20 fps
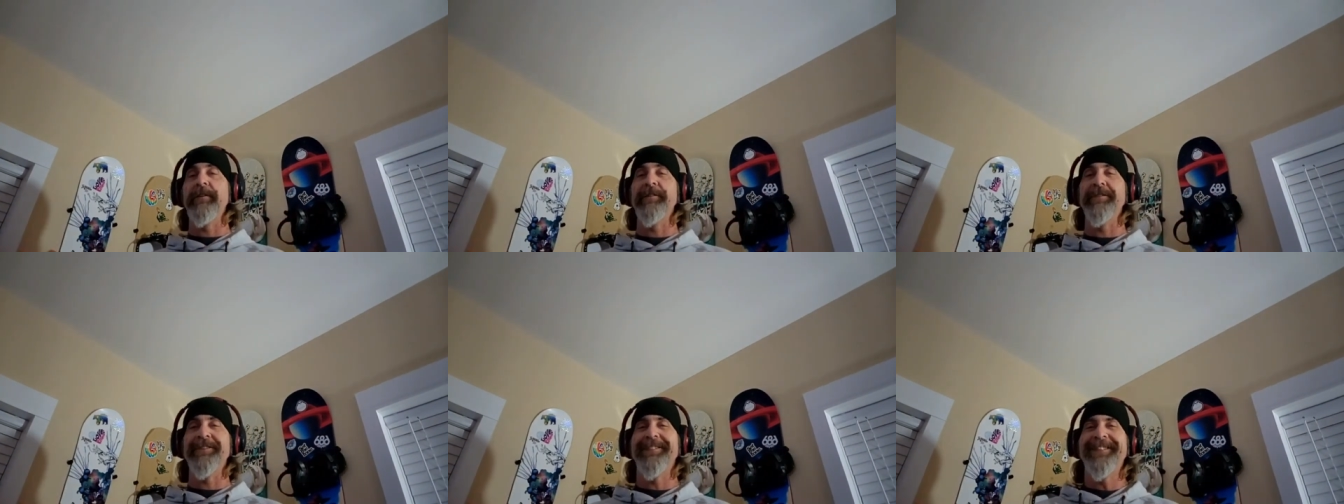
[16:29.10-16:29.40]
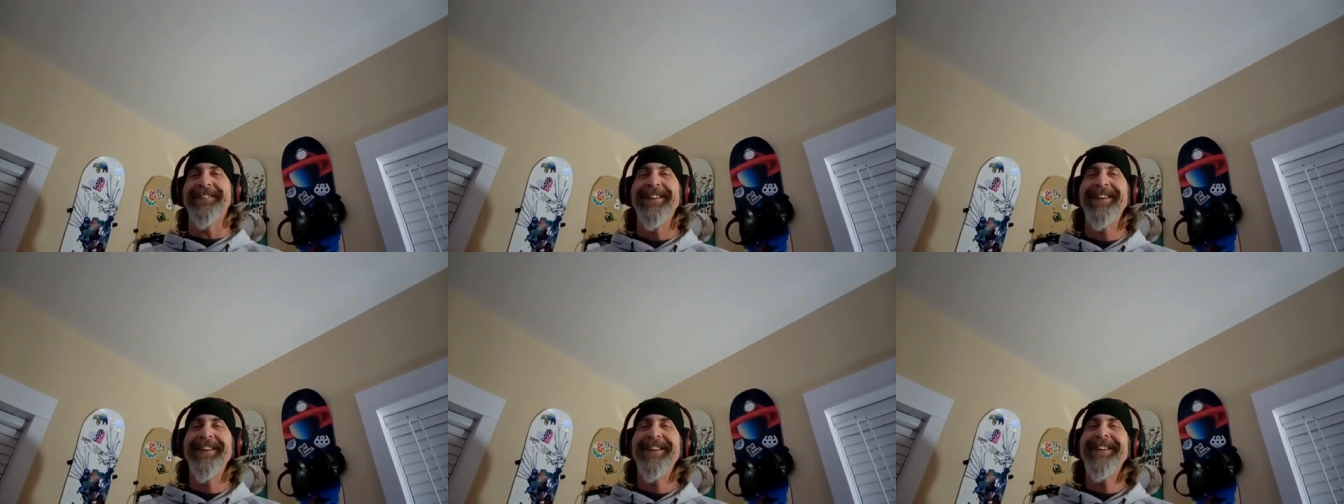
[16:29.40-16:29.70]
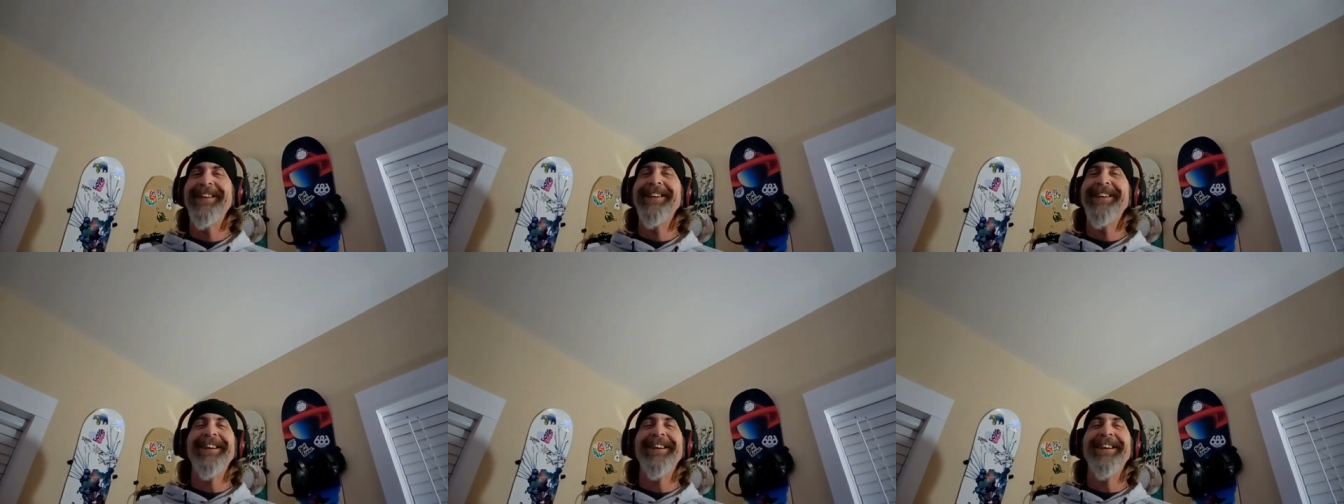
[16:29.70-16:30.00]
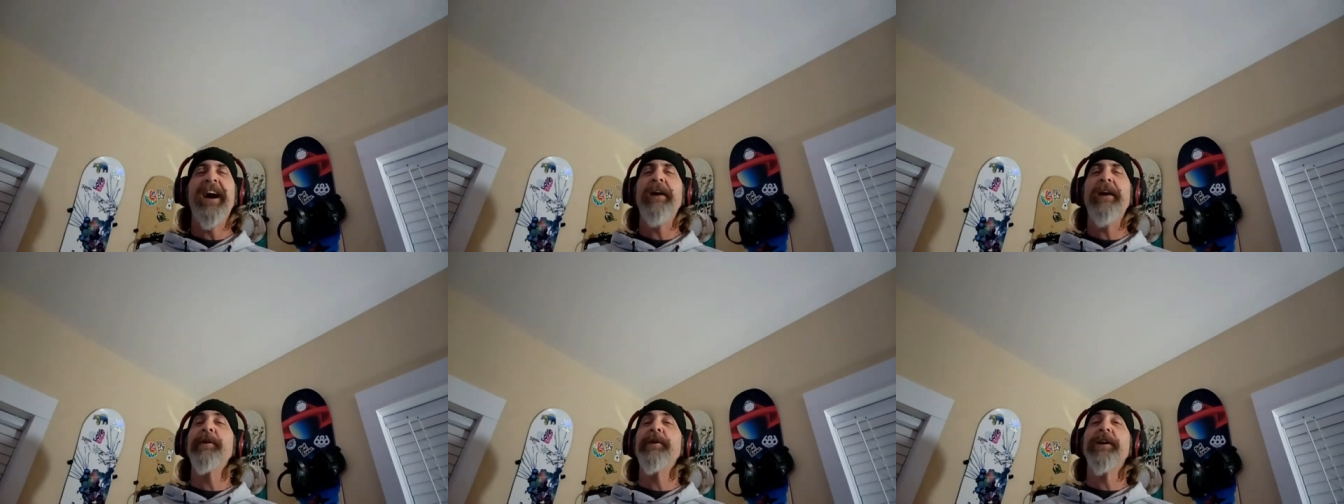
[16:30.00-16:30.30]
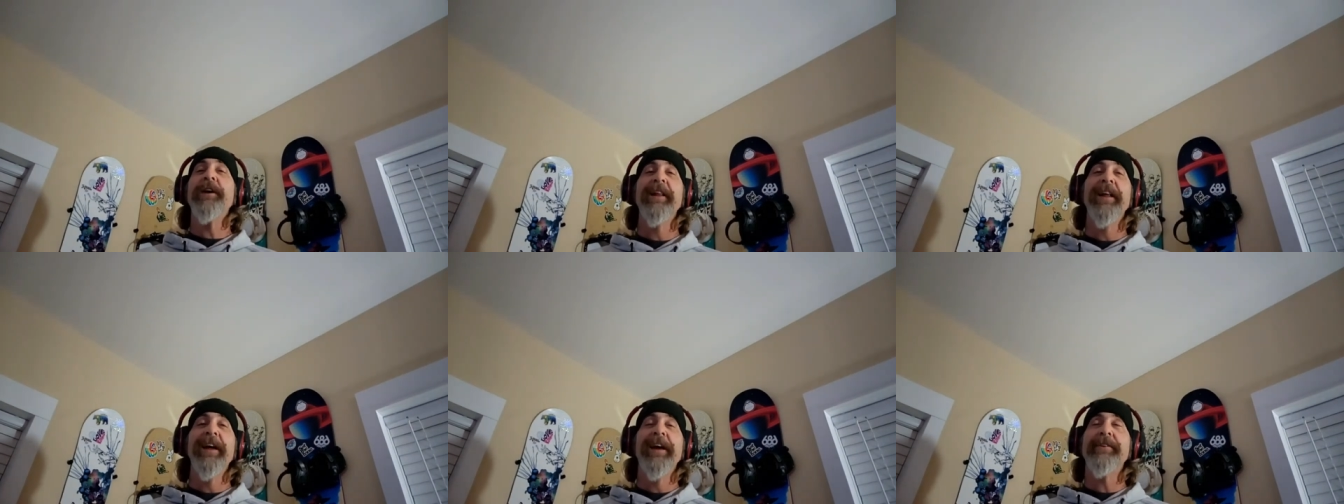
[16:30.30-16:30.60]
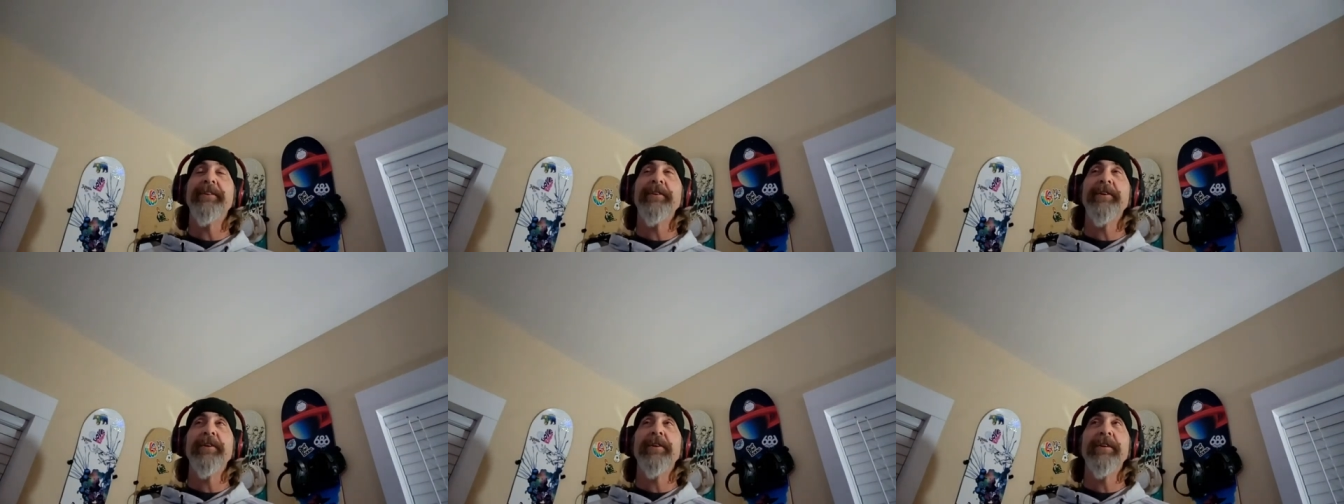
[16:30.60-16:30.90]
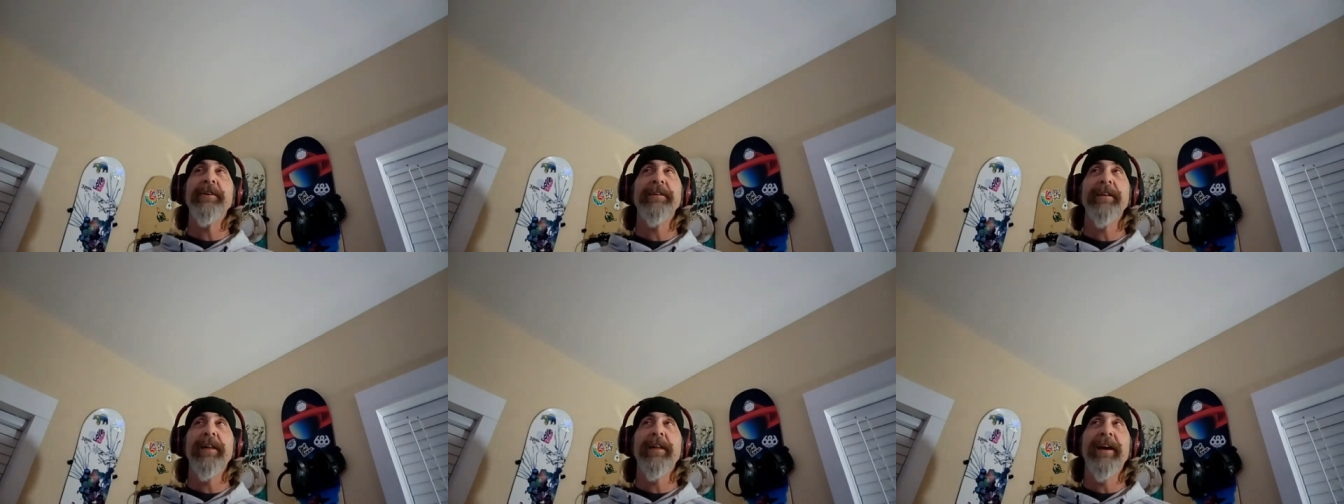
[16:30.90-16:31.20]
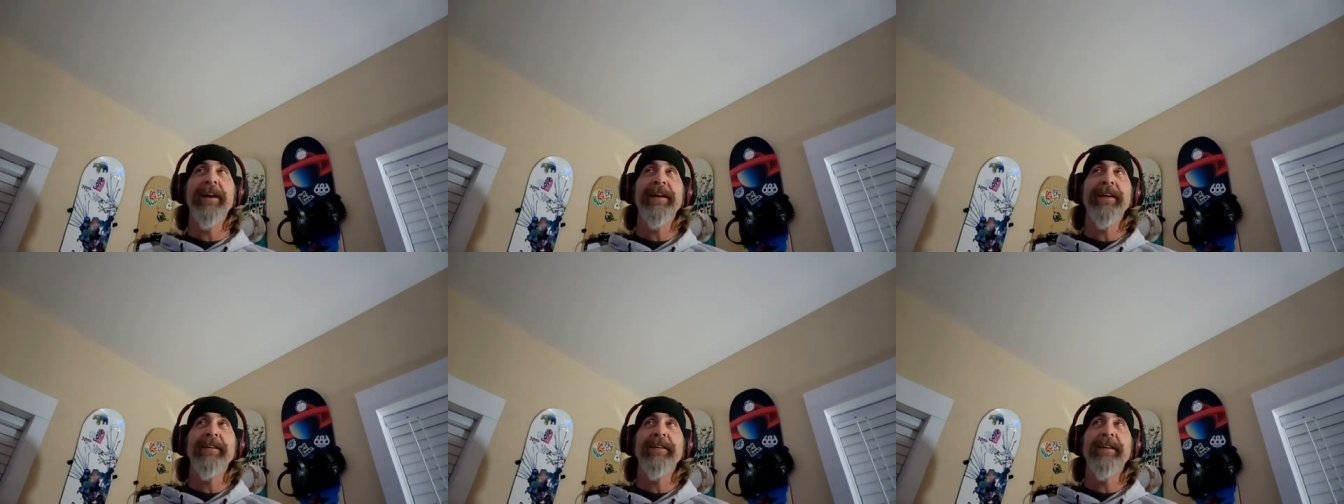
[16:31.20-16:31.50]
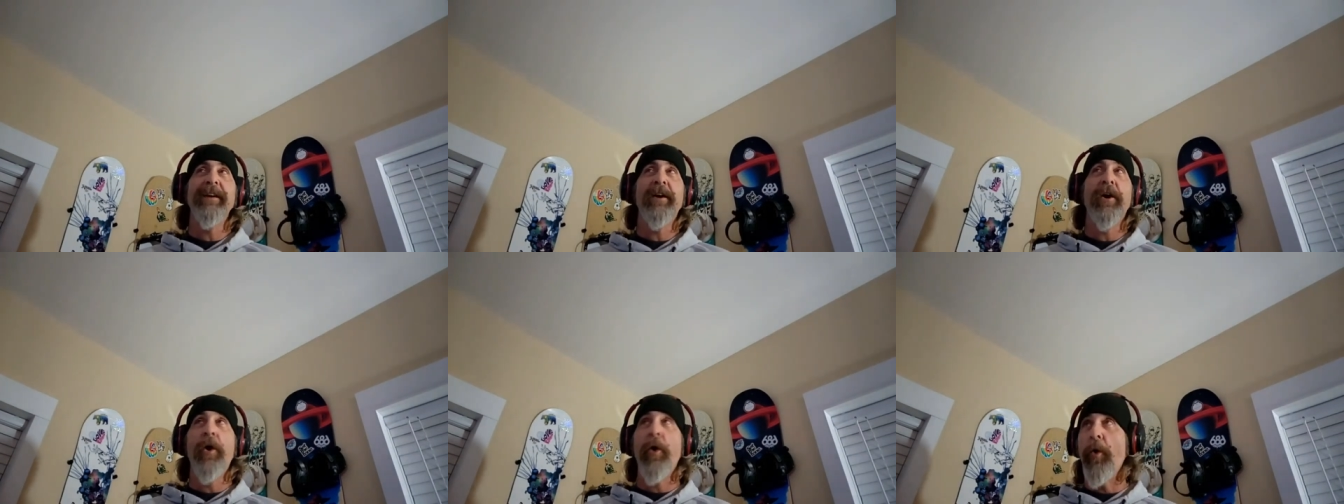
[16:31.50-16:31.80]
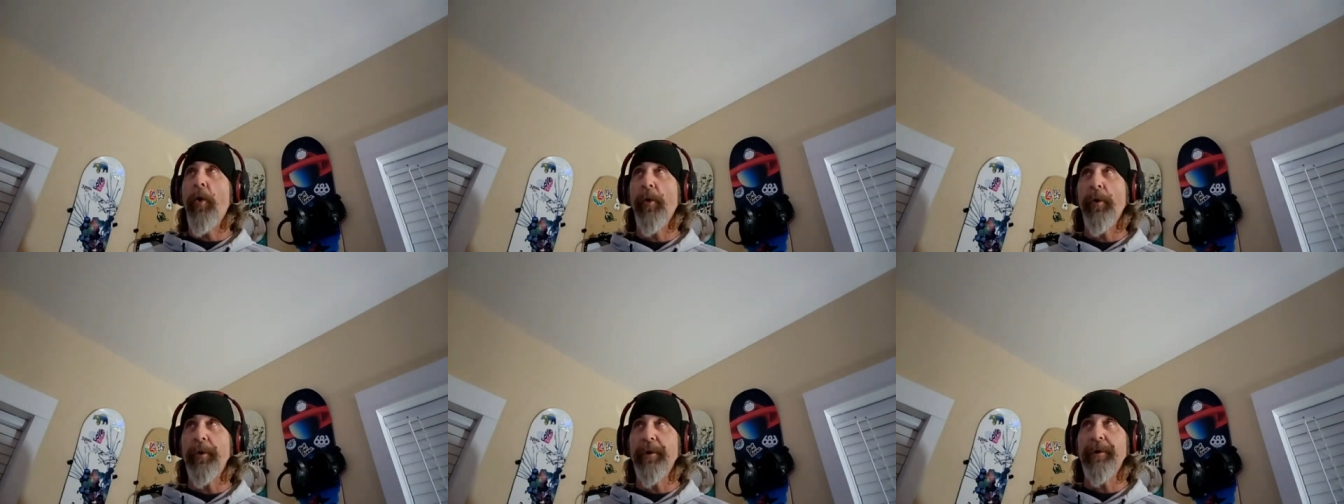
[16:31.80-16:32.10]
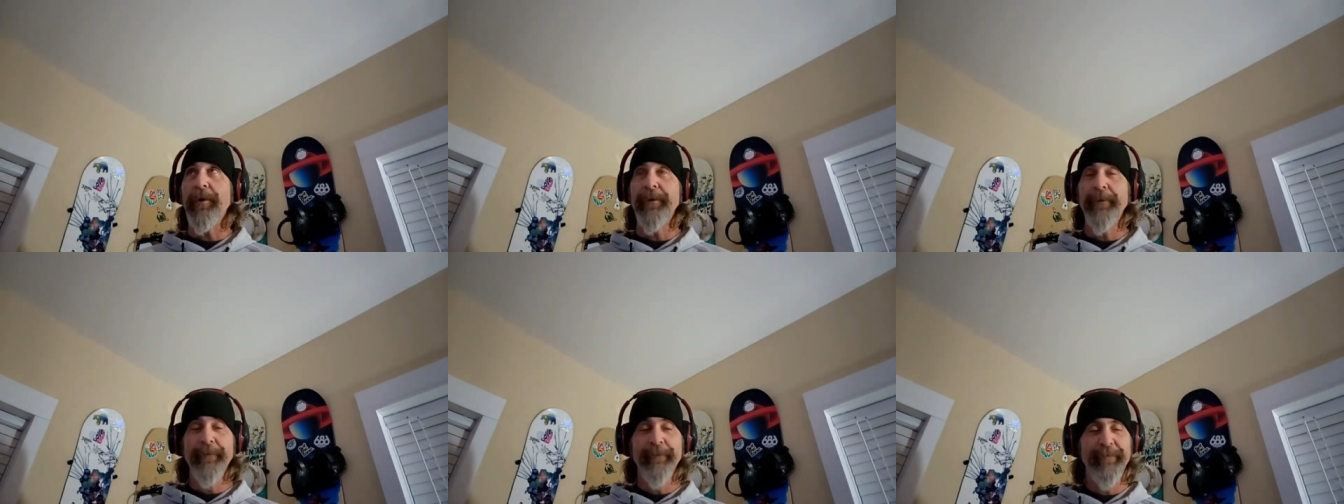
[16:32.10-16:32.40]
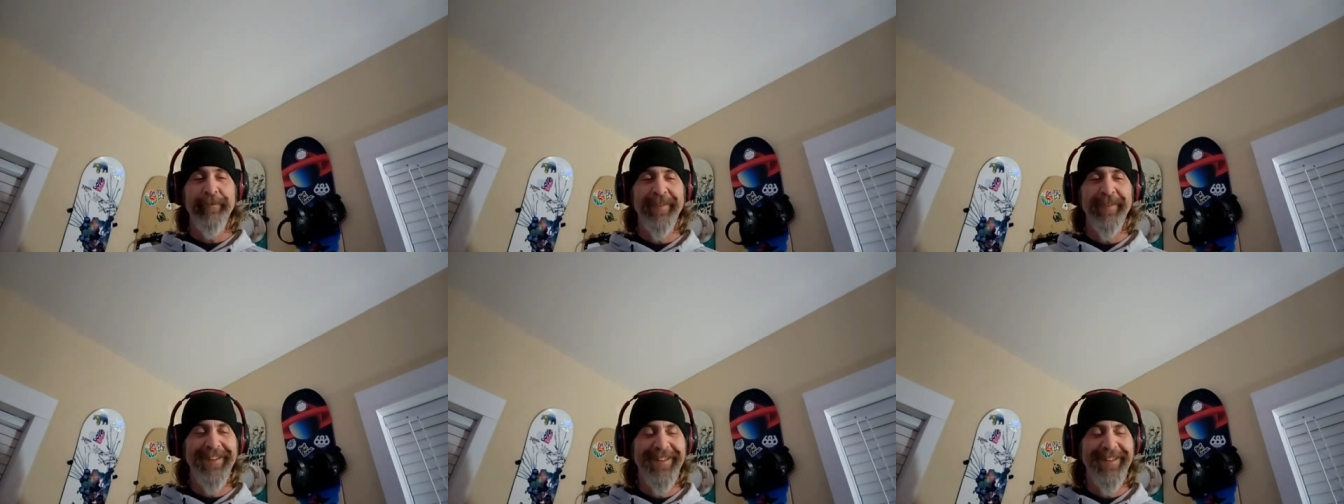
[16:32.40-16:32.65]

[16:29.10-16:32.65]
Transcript: seeds. I'm a collector, like a hoarder.